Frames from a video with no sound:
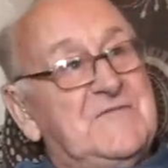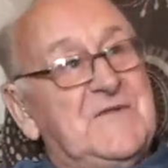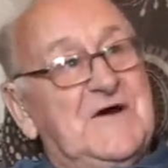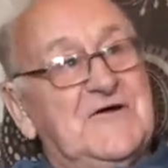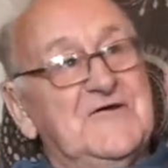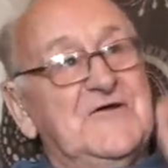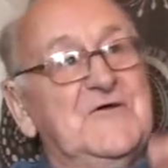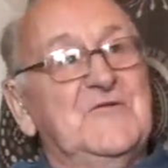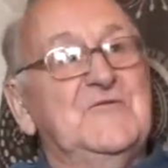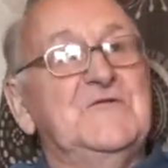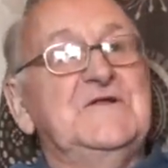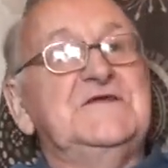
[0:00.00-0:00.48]

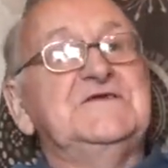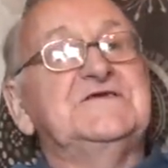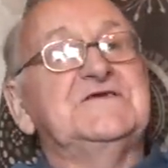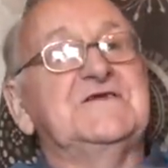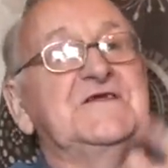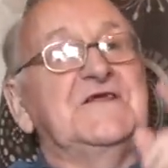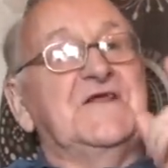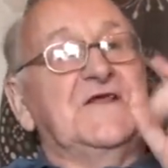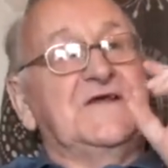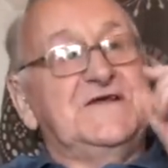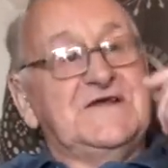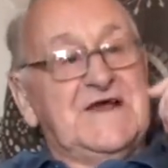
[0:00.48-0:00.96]
Harold
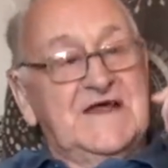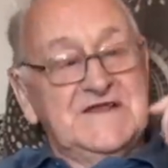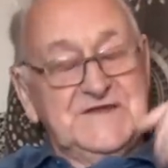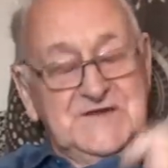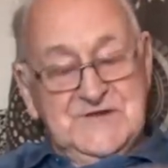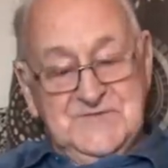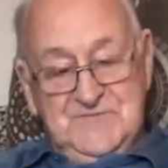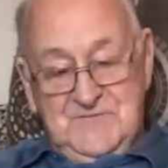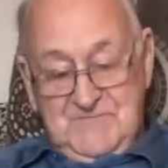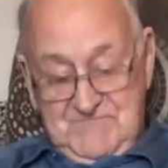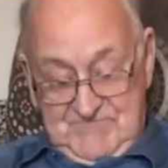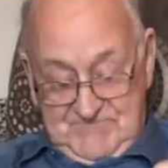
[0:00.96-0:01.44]
Wilson, he had
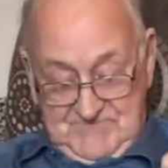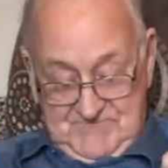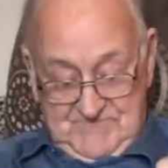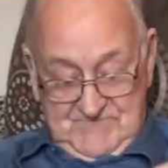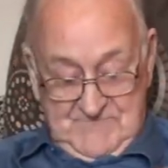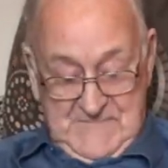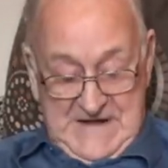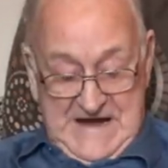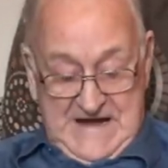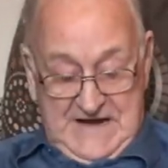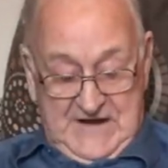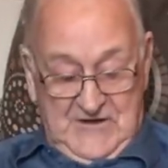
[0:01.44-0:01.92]
his
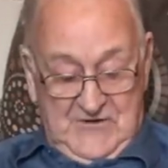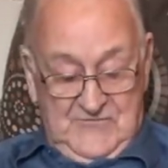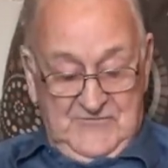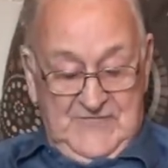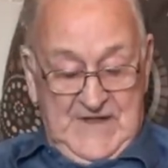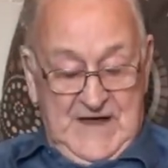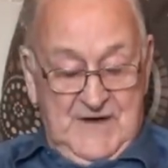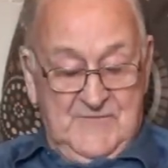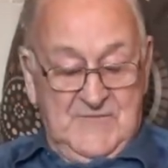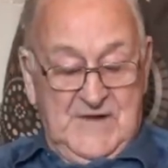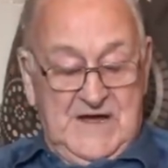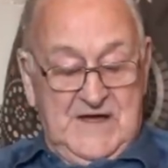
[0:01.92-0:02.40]
mac on,
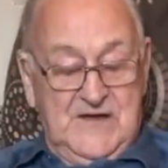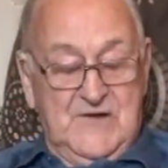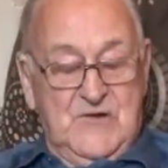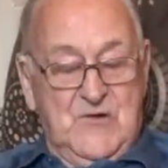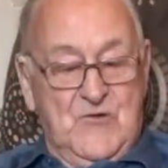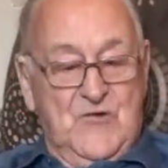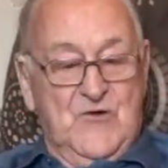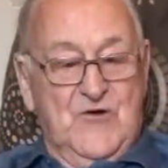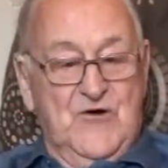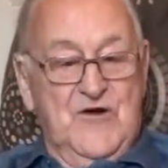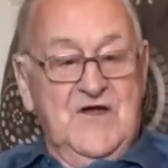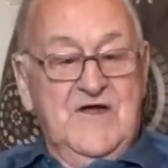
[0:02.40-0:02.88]
that mac
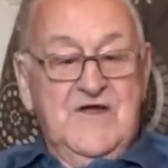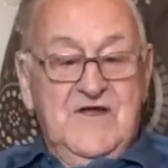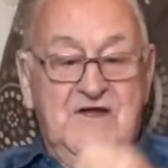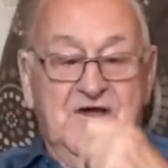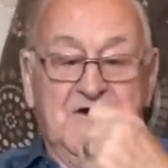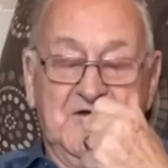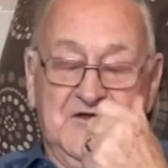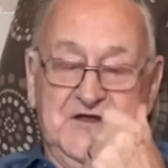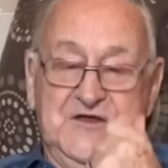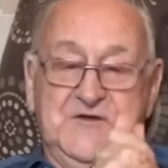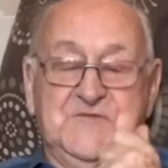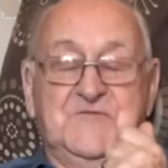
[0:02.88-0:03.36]

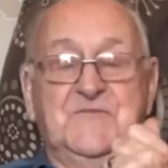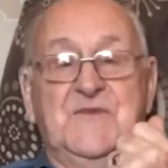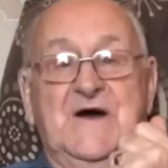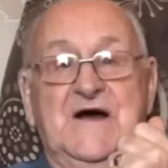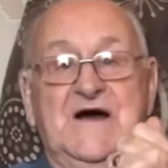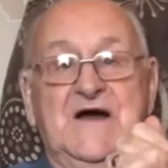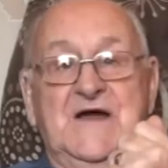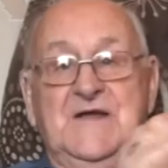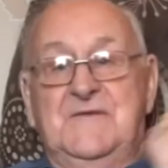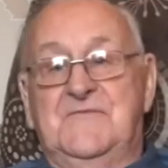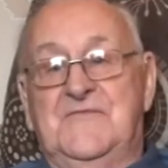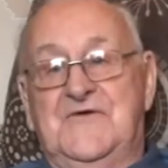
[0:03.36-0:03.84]
on his
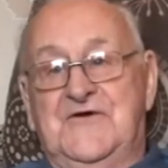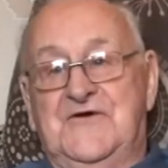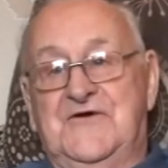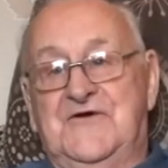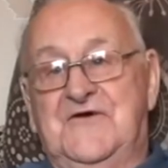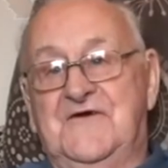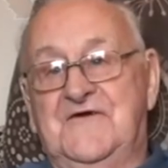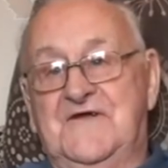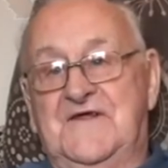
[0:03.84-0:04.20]
pipe there,